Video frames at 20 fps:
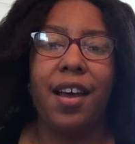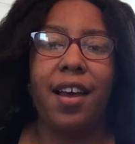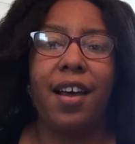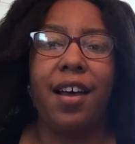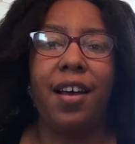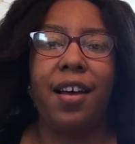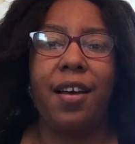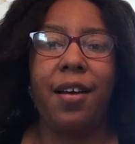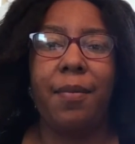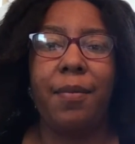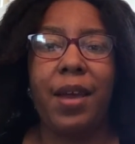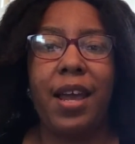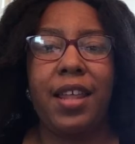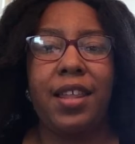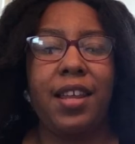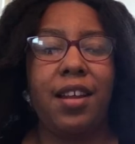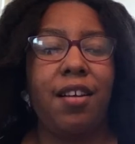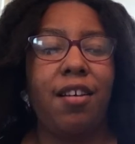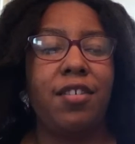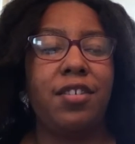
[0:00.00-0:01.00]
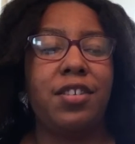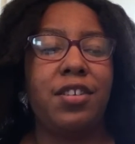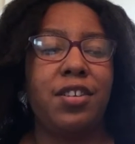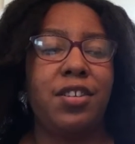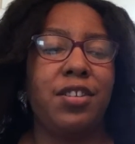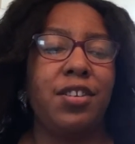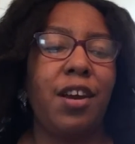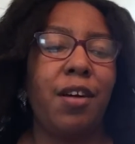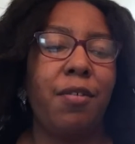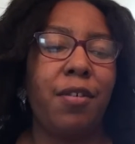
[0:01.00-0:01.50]
And then also
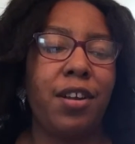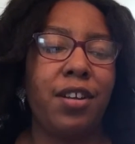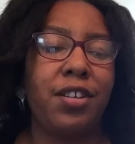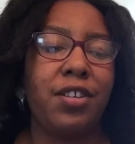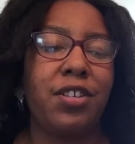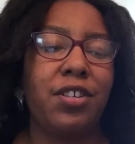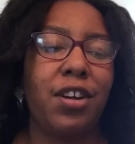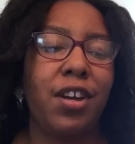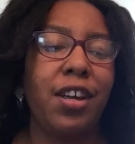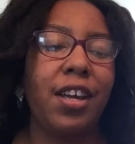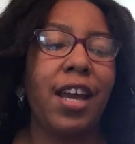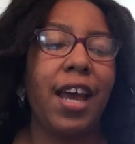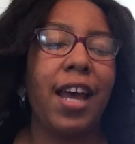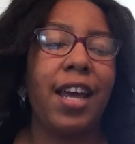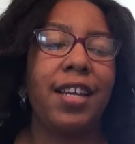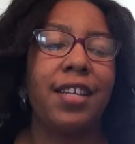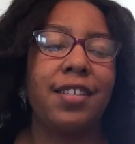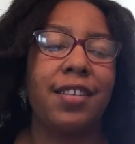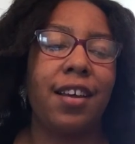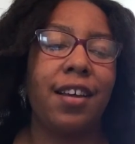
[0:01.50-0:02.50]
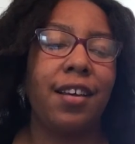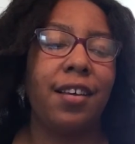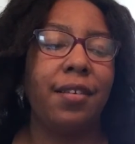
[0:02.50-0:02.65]
too, I wanted to show you guys,